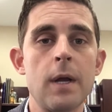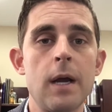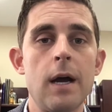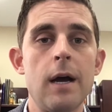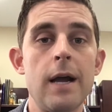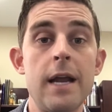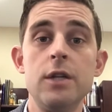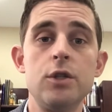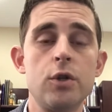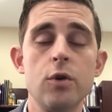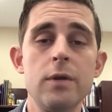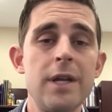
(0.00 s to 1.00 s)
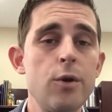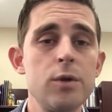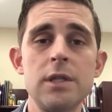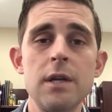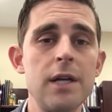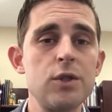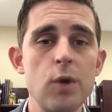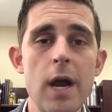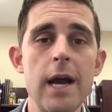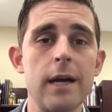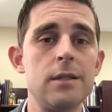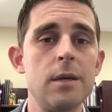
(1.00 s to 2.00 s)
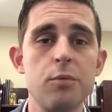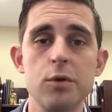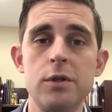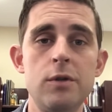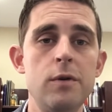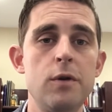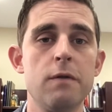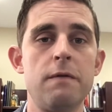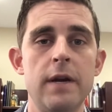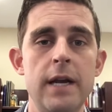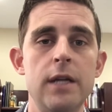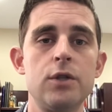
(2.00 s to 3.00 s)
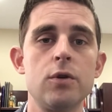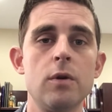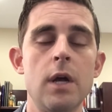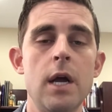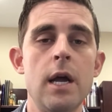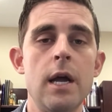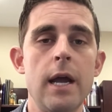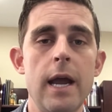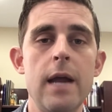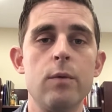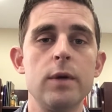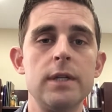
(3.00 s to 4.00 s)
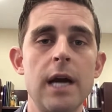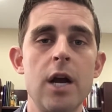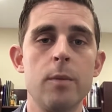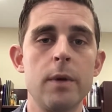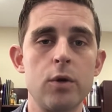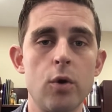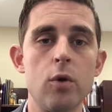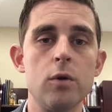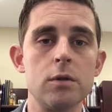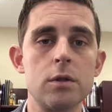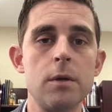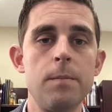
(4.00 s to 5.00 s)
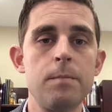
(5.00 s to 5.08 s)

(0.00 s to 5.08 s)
and ensure that you're still on track to pursue your financial and retirement goals.